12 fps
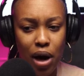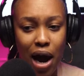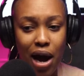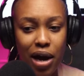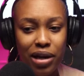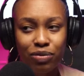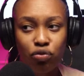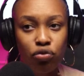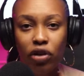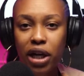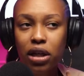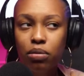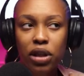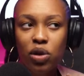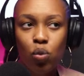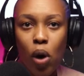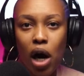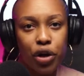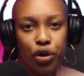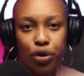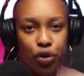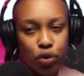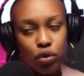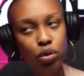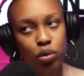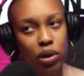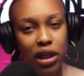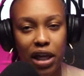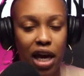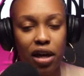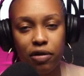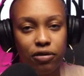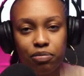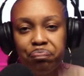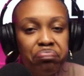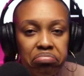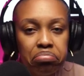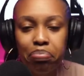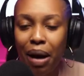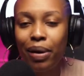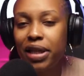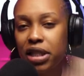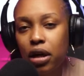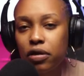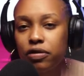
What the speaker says: I randomly wandered through a cave by myself.